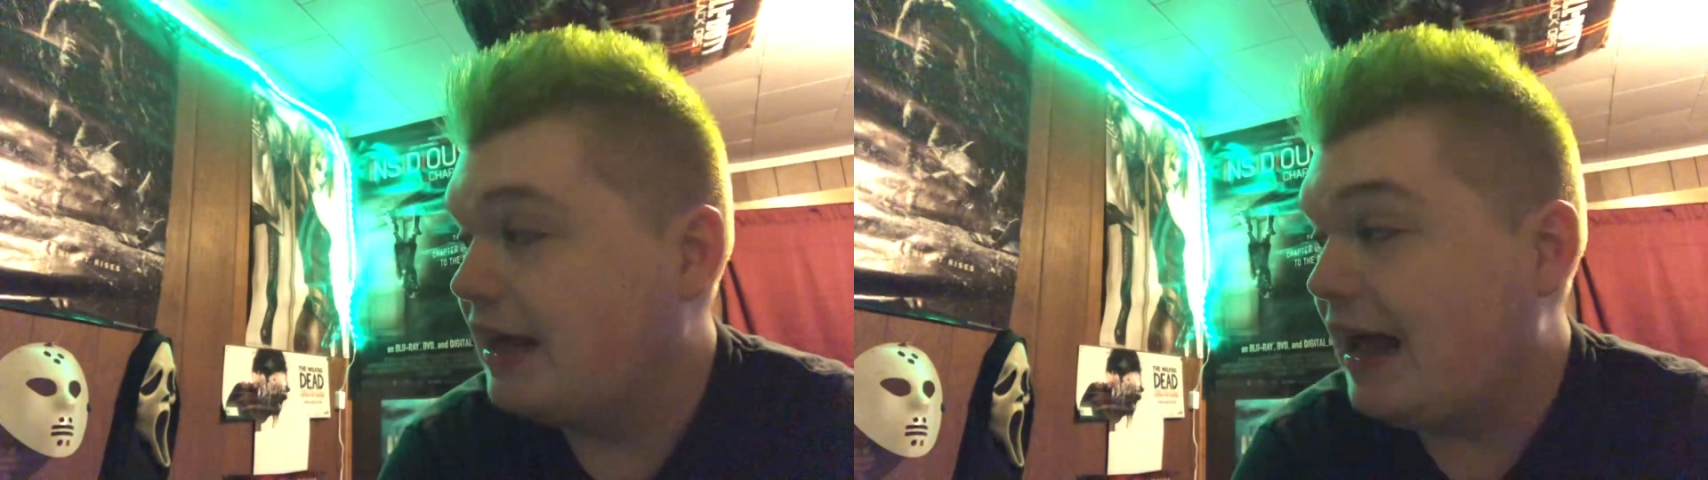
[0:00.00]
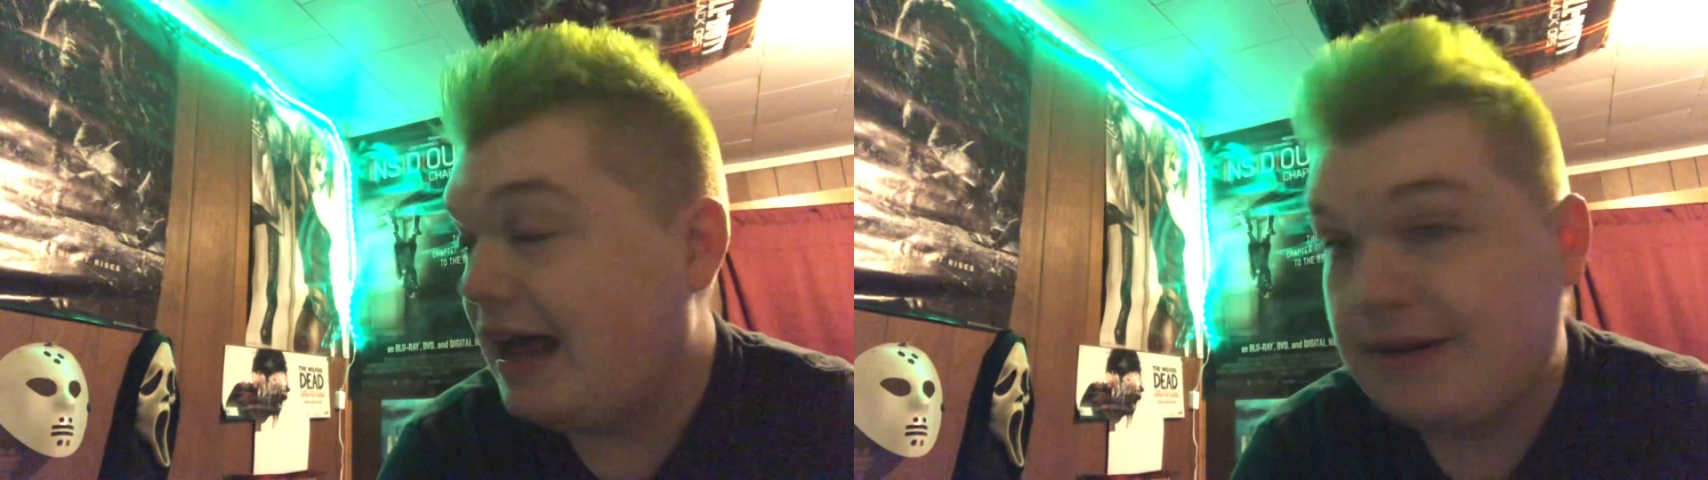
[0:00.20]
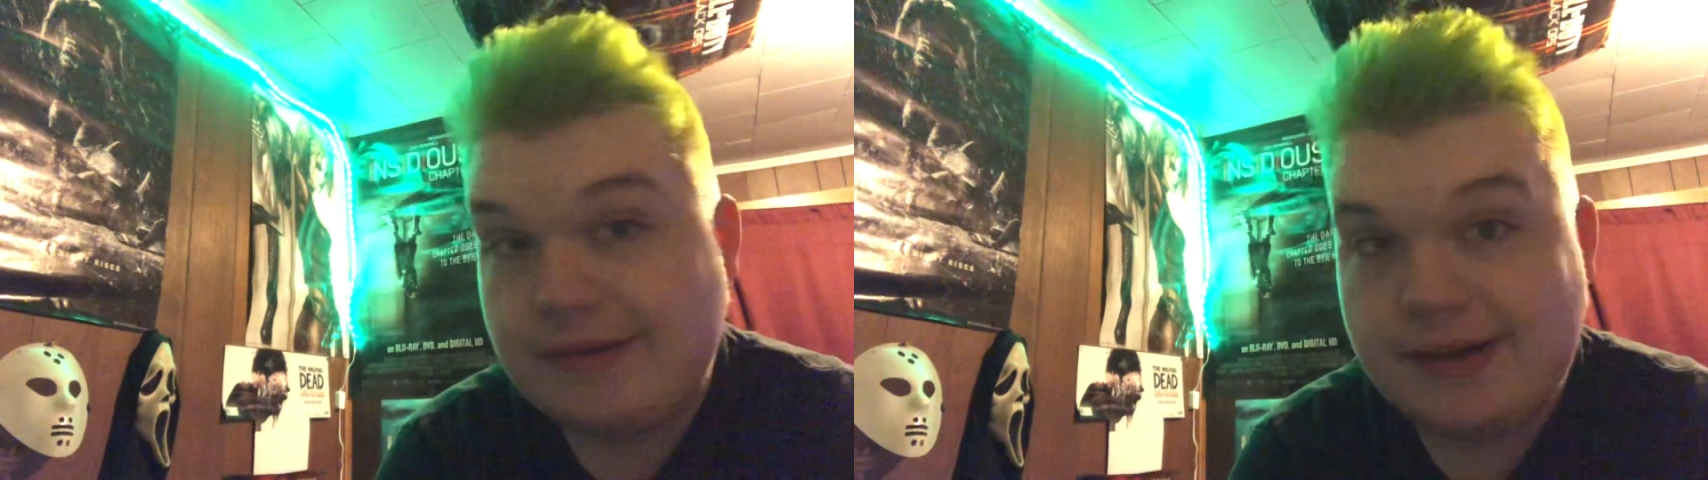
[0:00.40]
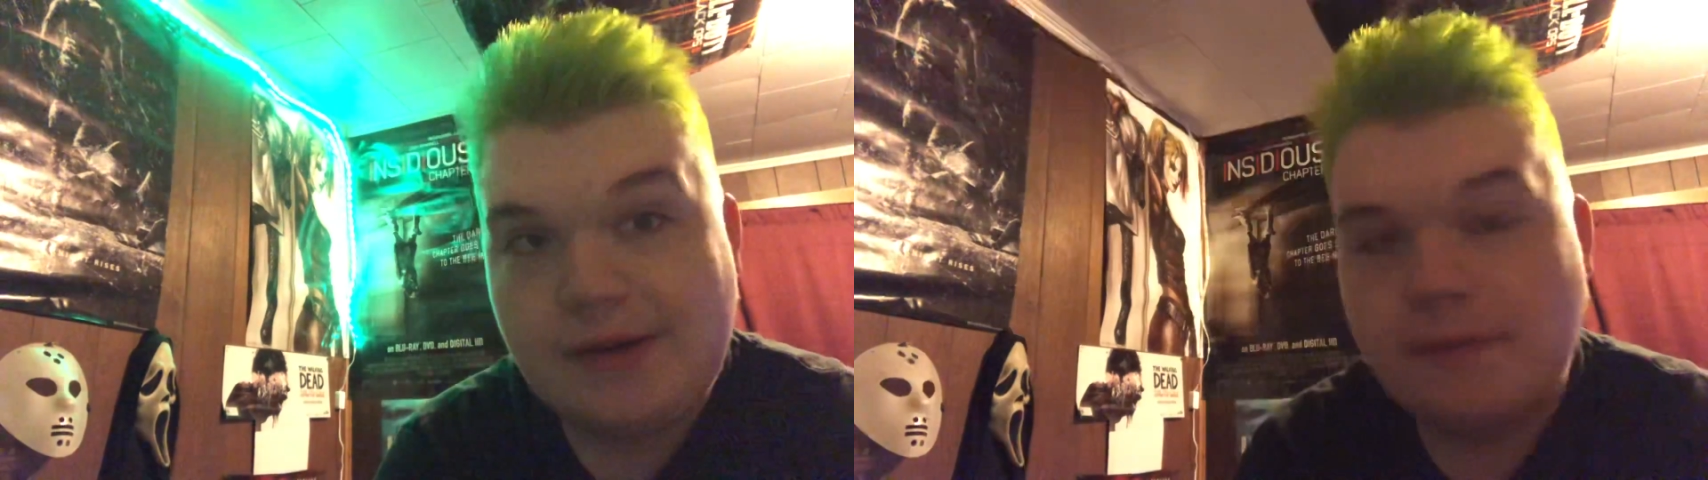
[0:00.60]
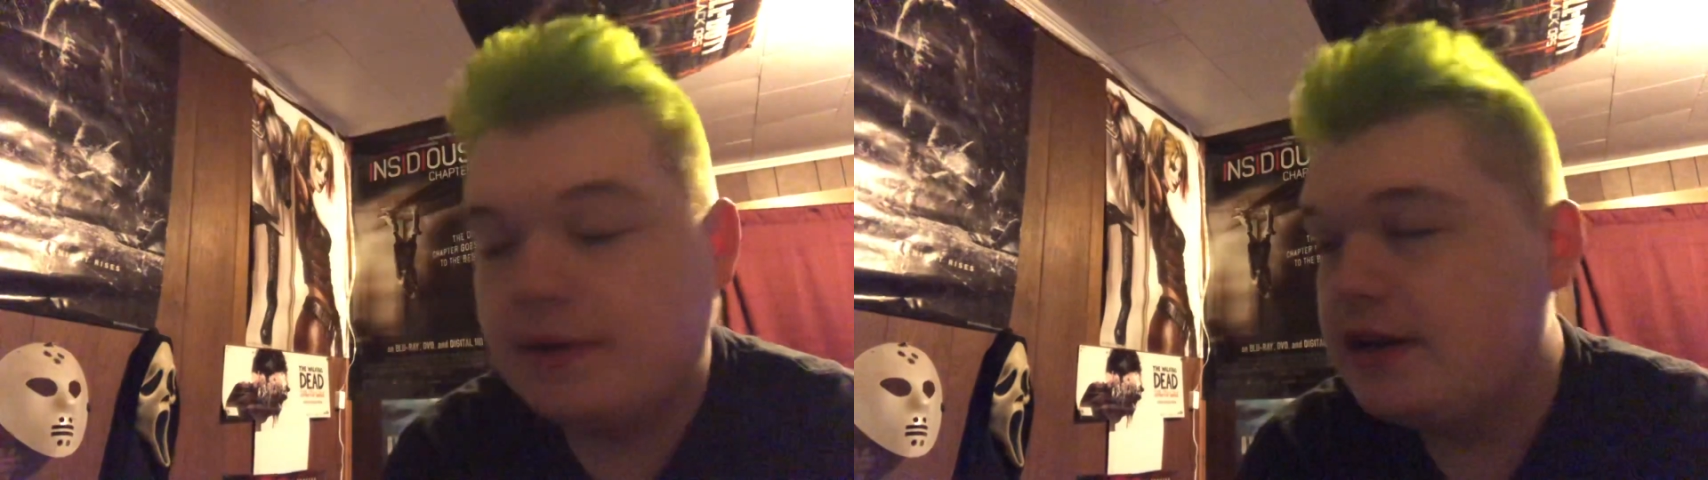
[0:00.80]
I don't
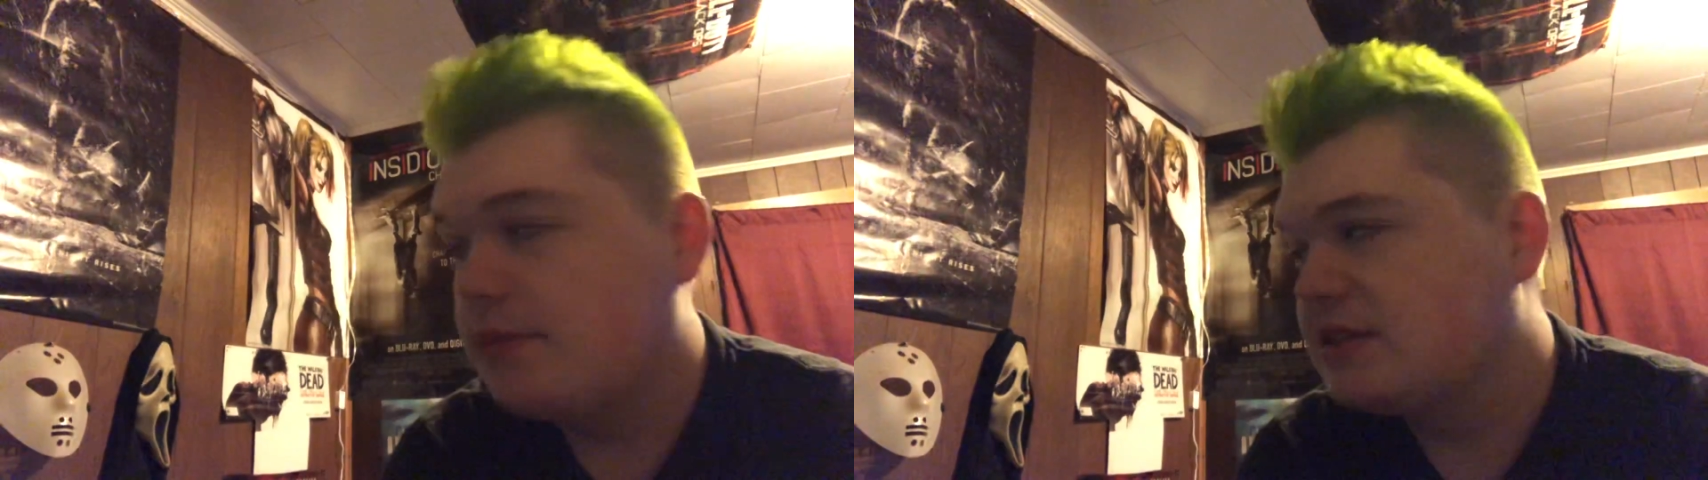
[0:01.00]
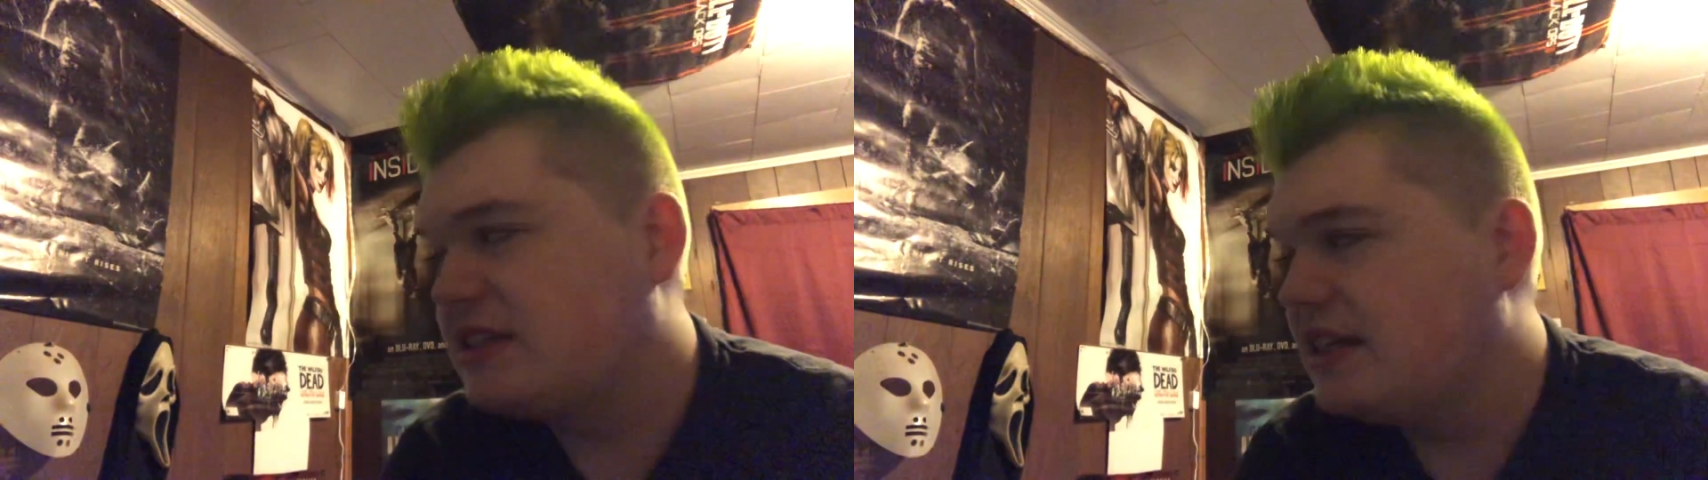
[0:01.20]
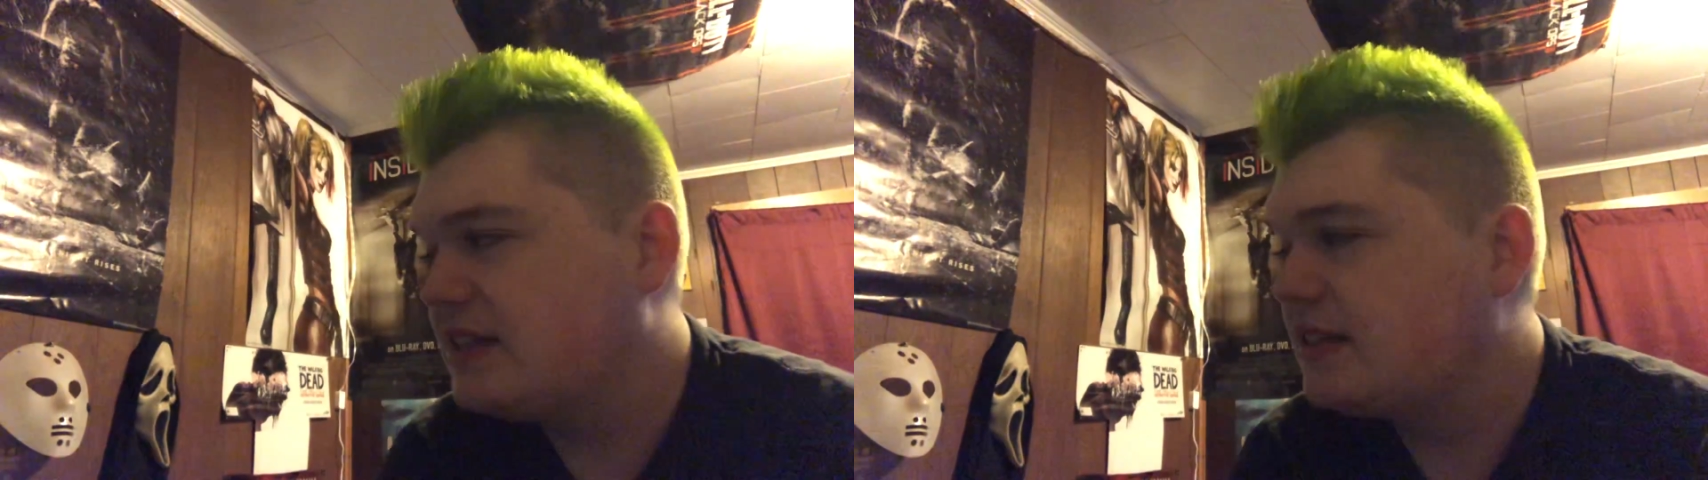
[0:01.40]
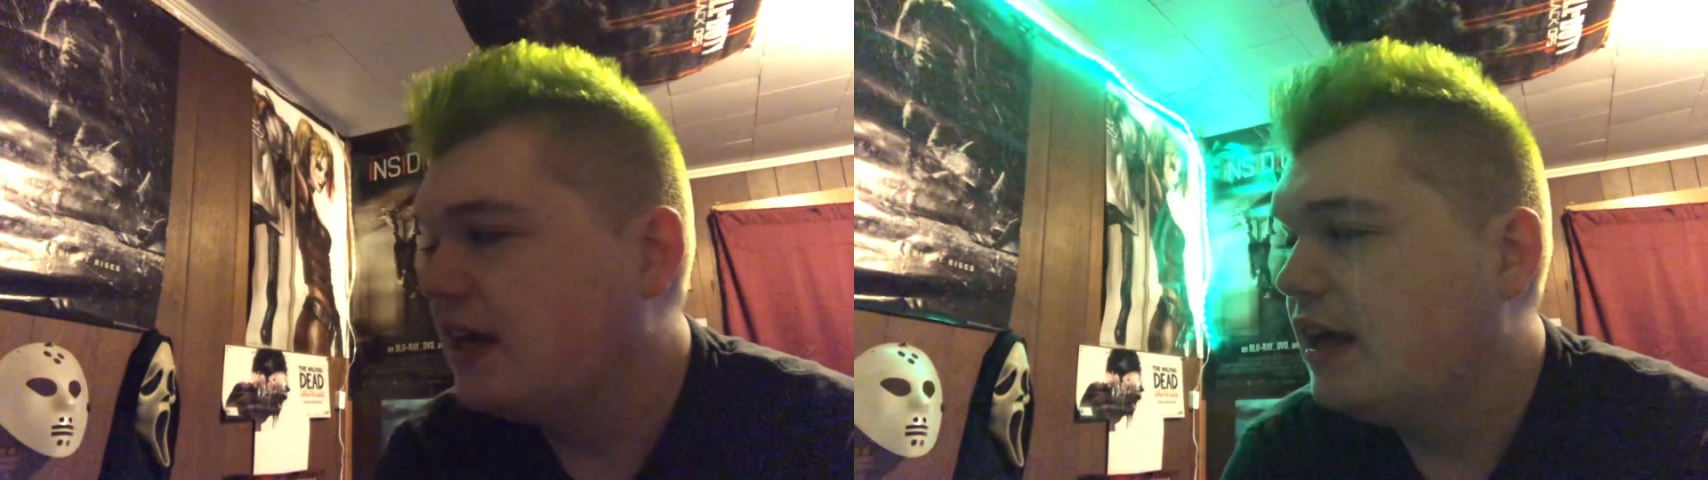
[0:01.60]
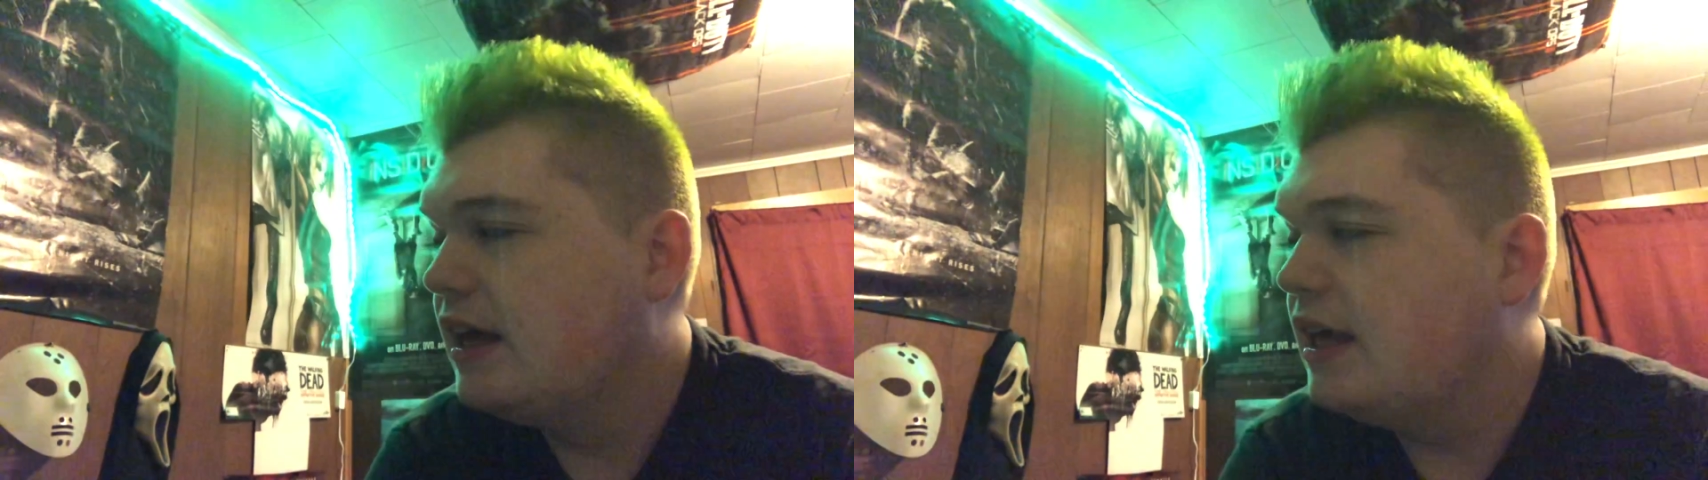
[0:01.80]
know, but number six
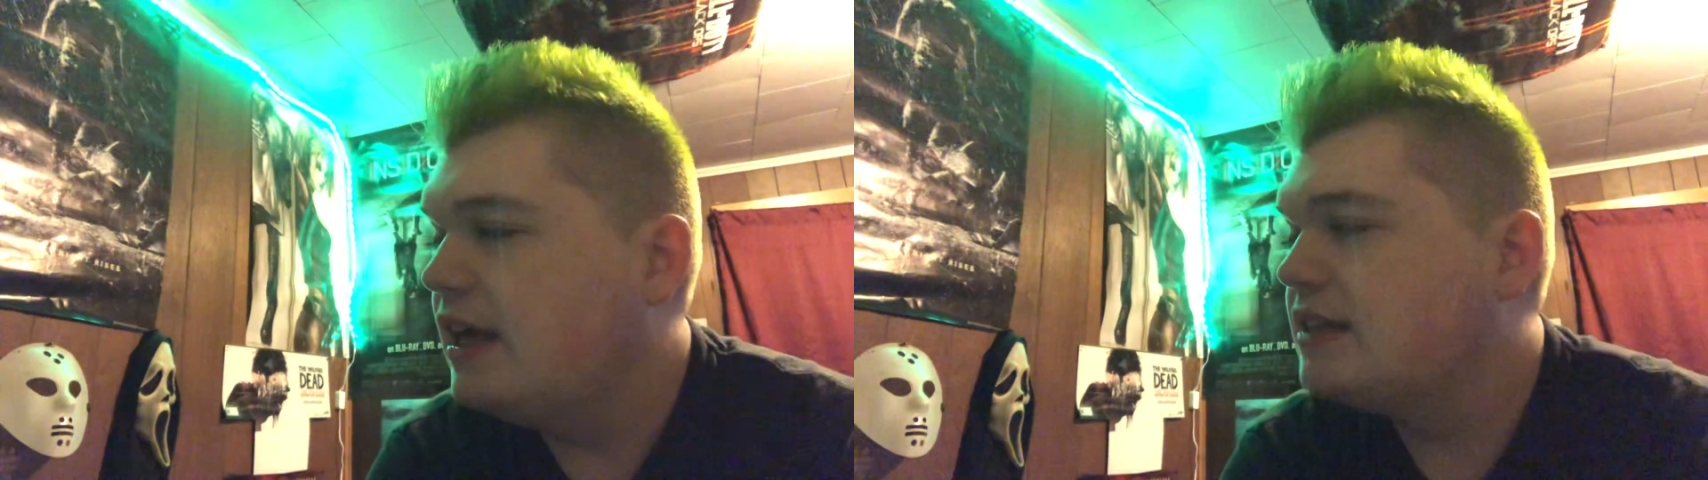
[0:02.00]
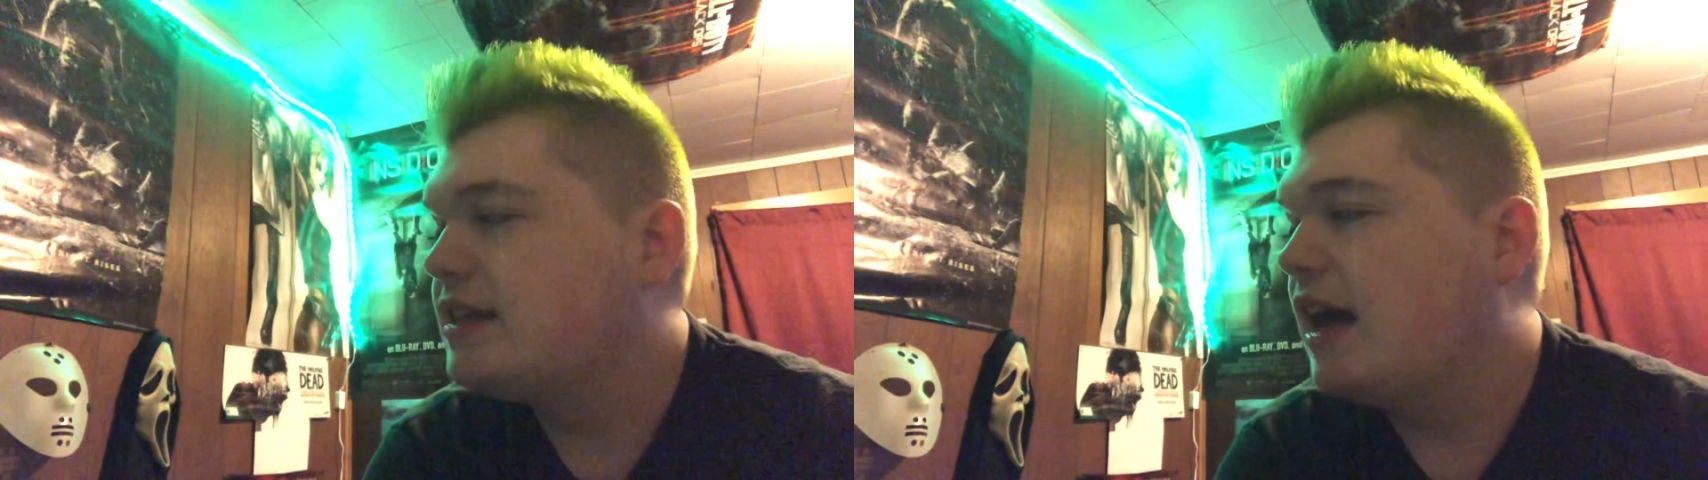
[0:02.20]
is the